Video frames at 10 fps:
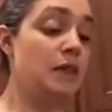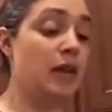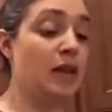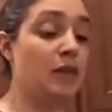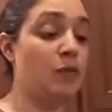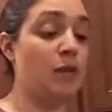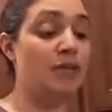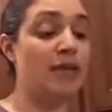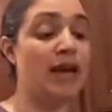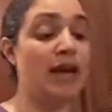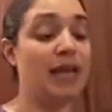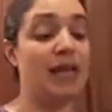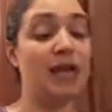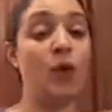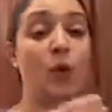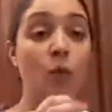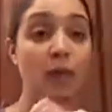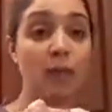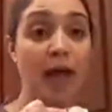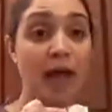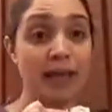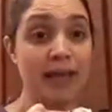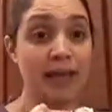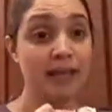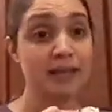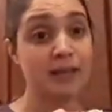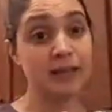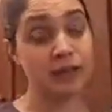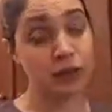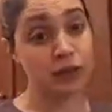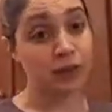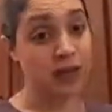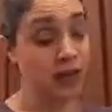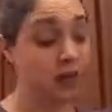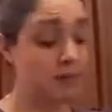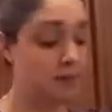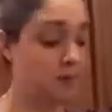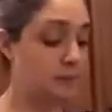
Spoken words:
Then I'm going to add in 1 packet of Truvia.